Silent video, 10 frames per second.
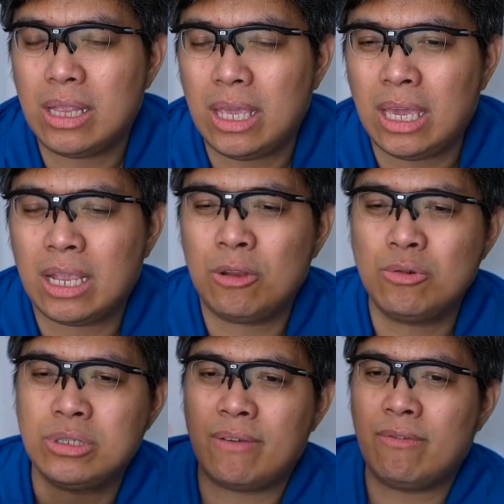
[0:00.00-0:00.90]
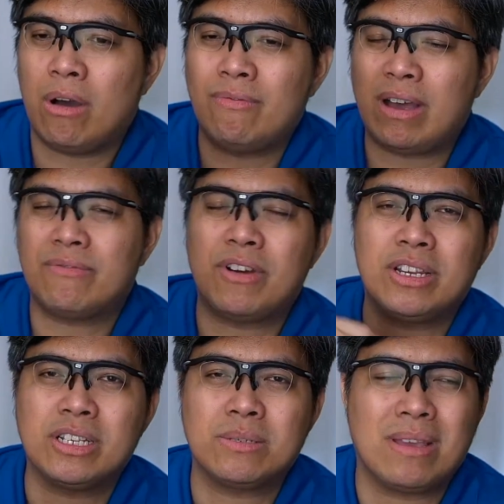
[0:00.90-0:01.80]
inclusive of
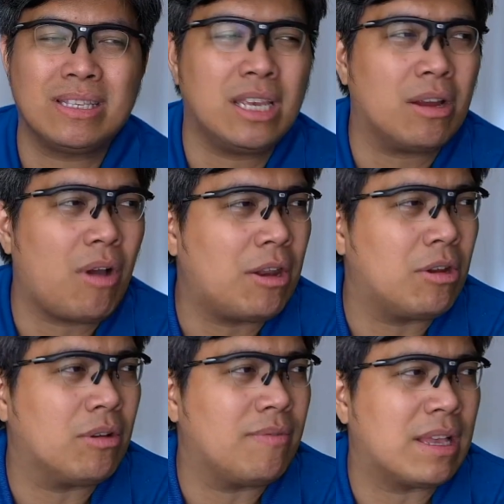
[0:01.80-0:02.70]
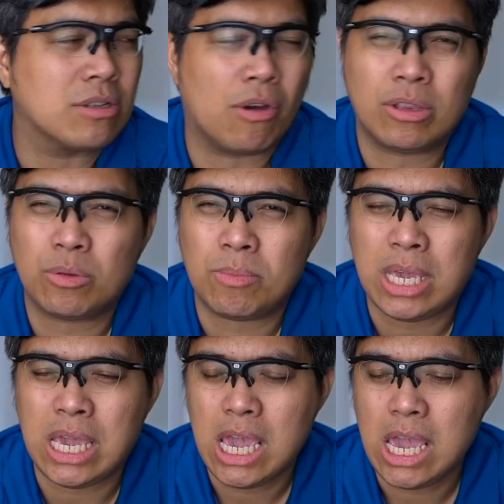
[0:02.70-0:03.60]
advertisements here. I don't know if that's going to be